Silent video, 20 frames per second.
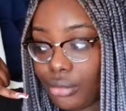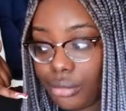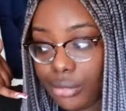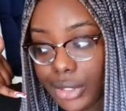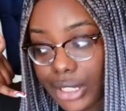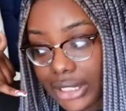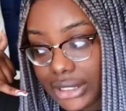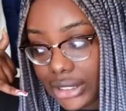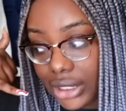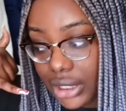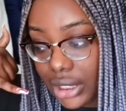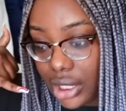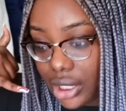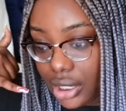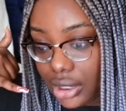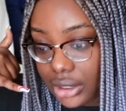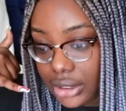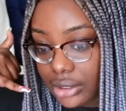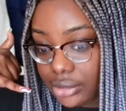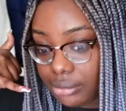they start
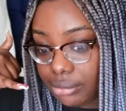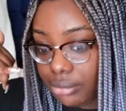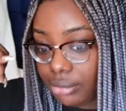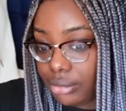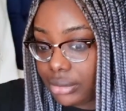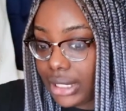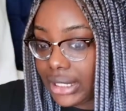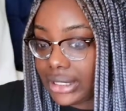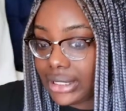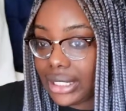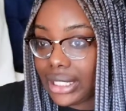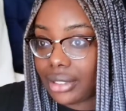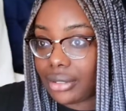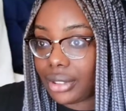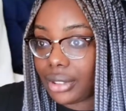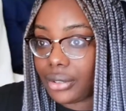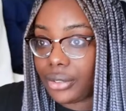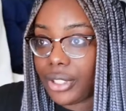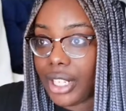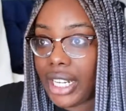calling. That's not a
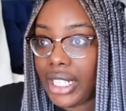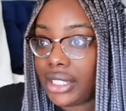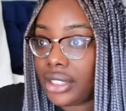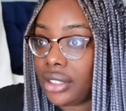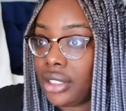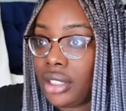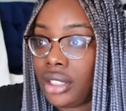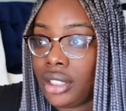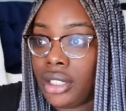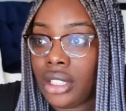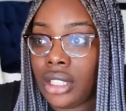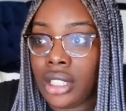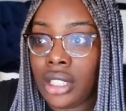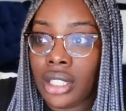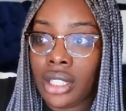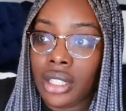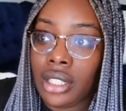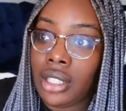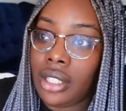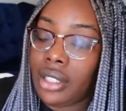real friend.
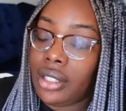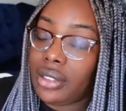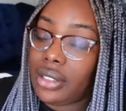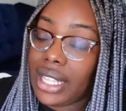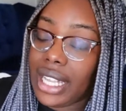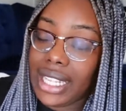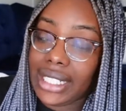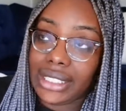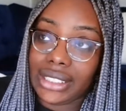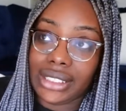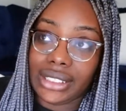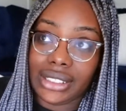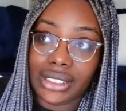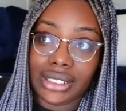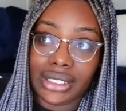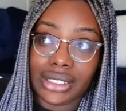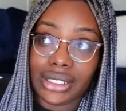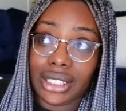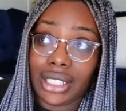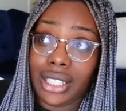That
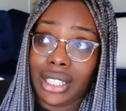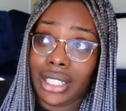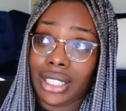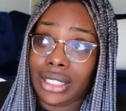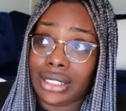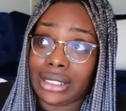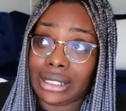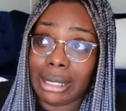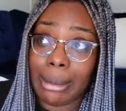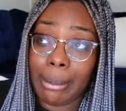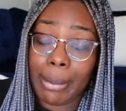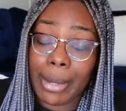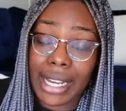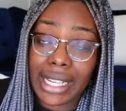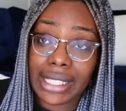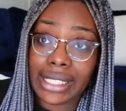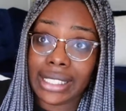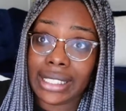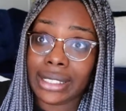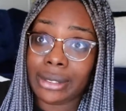is
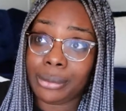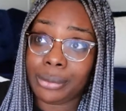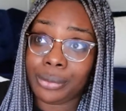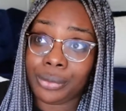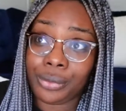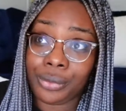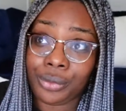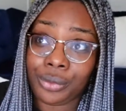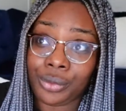somebody